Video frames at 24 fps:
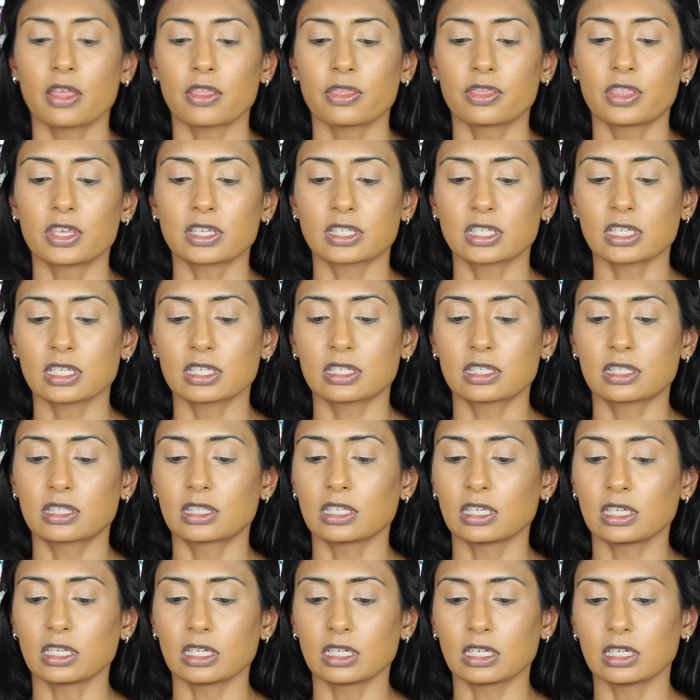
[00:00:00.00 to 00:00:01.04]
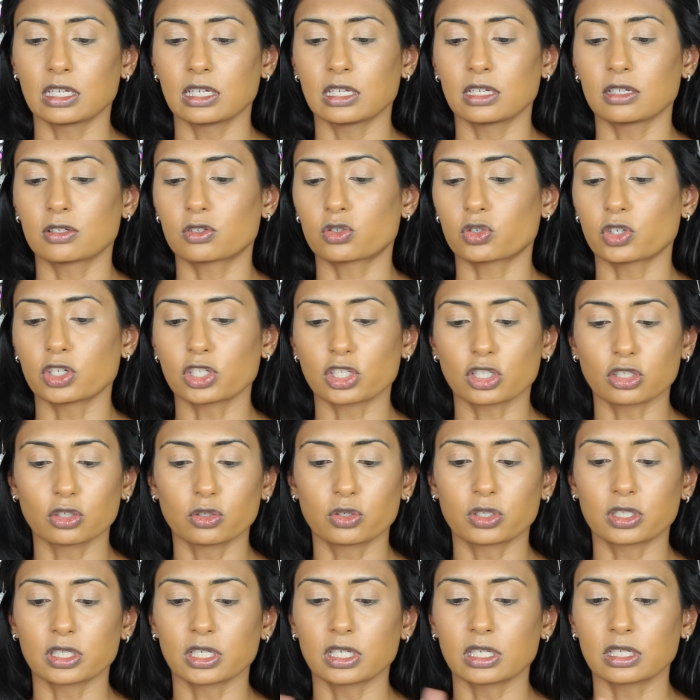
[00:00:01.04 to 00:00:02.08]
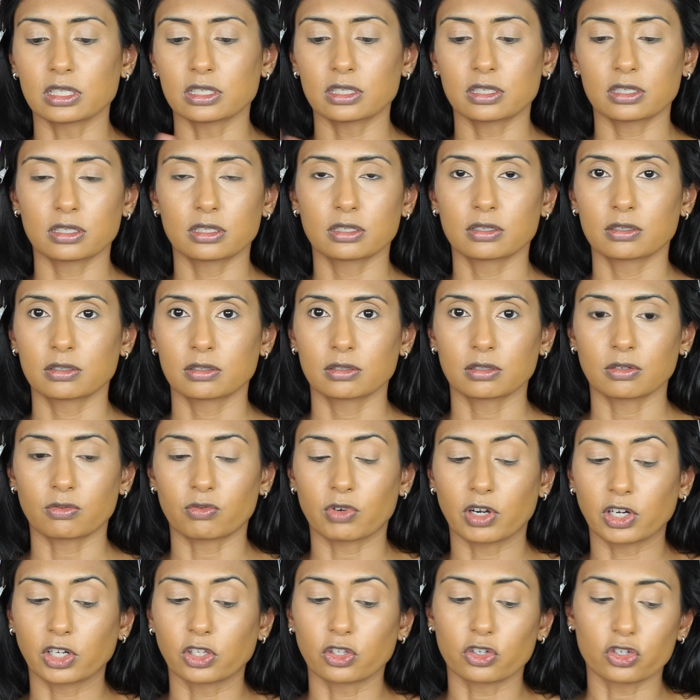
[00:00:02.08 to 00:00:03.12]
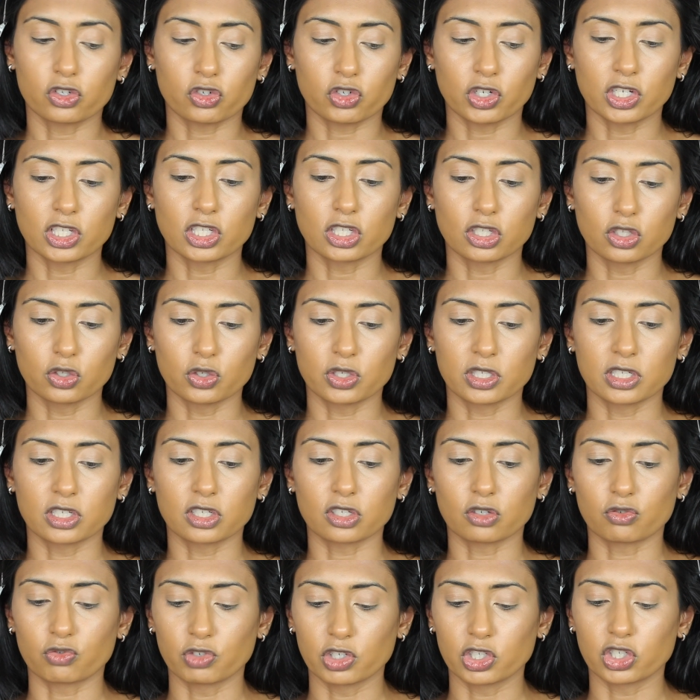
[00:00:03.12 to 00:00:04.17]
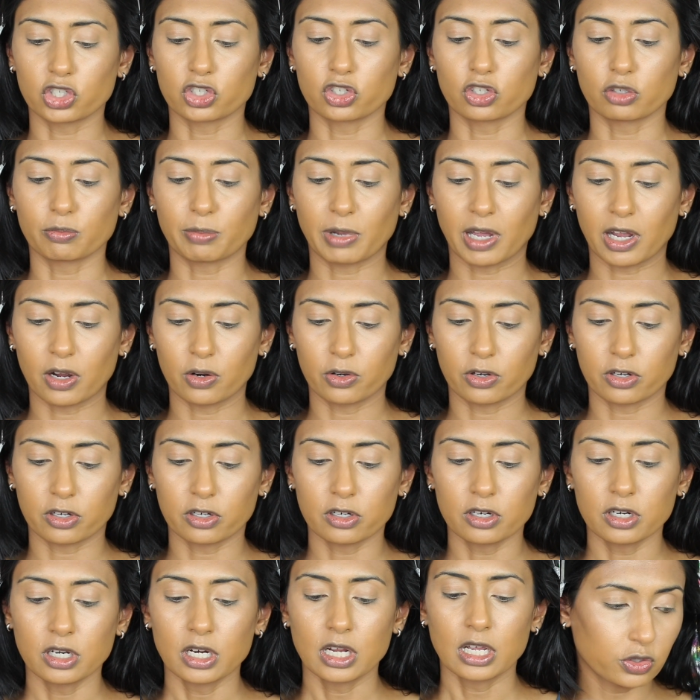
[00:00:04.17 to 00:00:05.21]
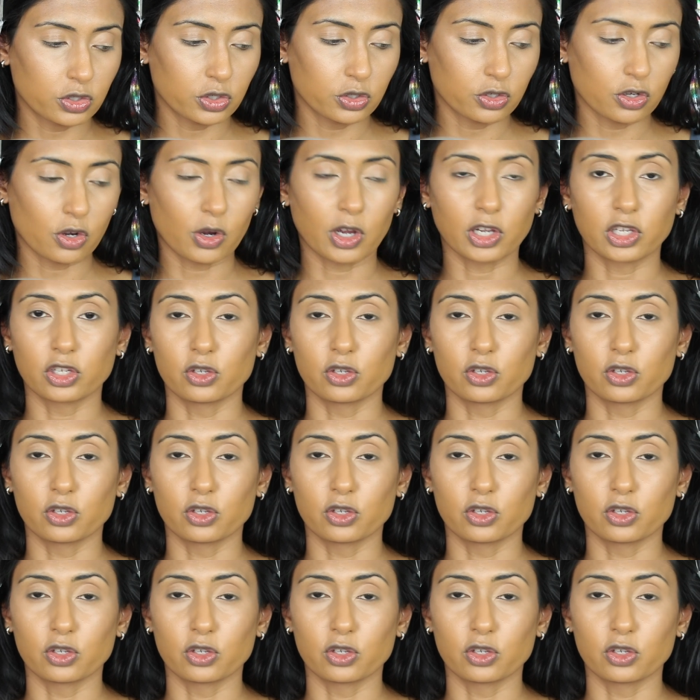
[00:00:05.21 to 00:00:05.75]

This is the translucent, the regular translucent original powder. As you know, I